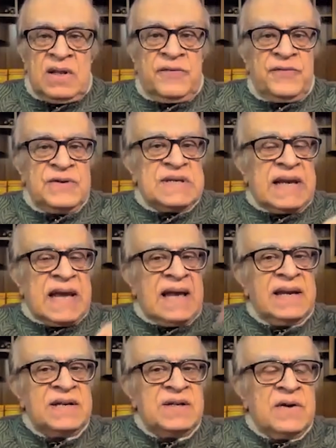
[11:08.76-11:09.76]

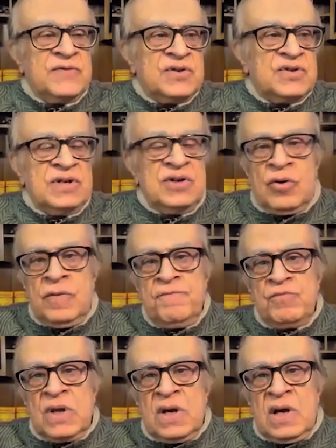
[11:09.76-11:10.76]
physicality of the
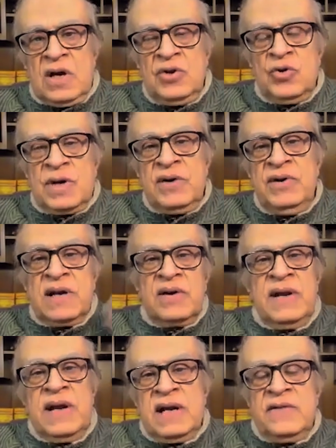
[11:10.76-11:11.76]
genome you can
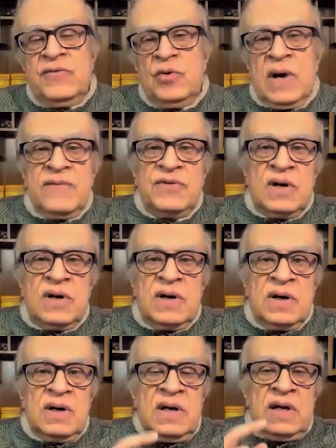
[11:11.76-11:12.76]
recreate if you have
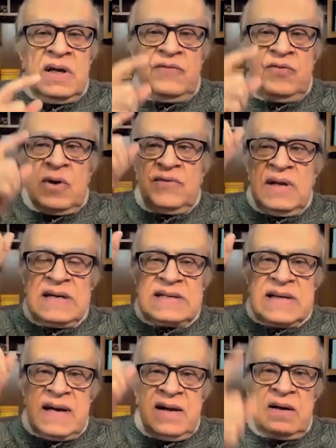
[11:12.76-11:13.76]
the
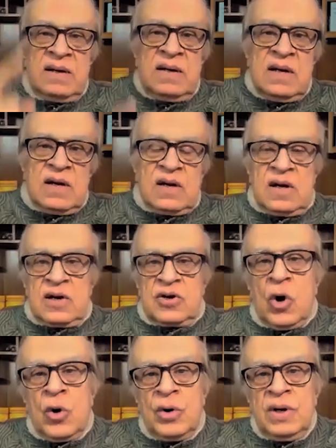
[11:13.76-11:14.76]
entire
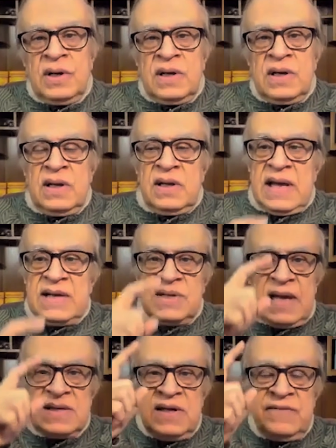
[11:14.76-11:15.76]
code as
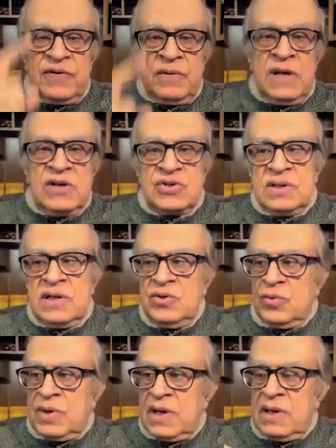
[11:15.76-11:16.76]
information. Then
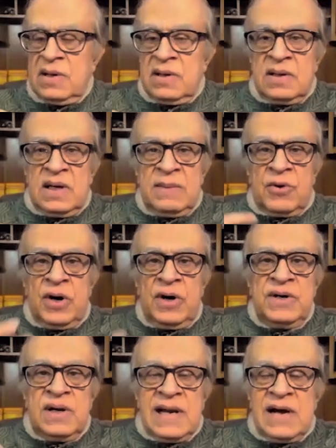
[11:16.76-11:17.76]
the
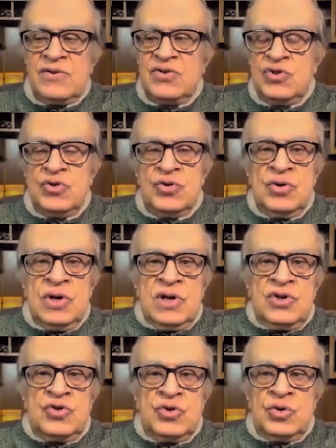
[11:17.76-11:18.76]
laboratory allows you
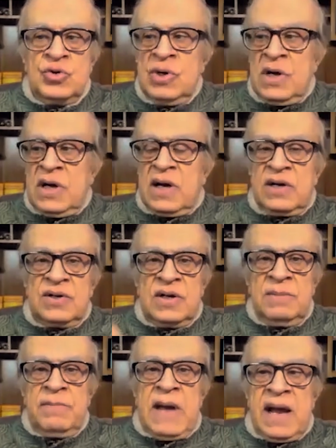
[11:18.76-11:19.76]
to
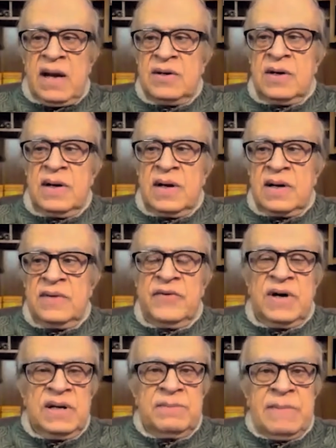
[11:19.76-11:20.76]

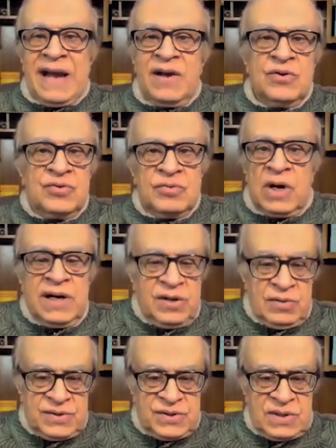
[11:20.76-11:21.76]
convert it back into
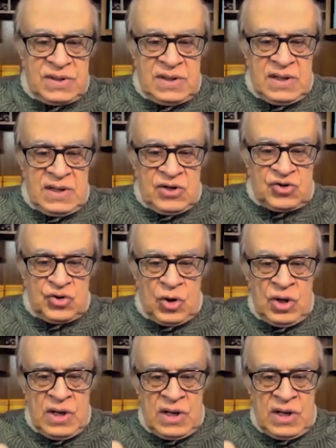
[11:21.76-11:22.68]
molecules. So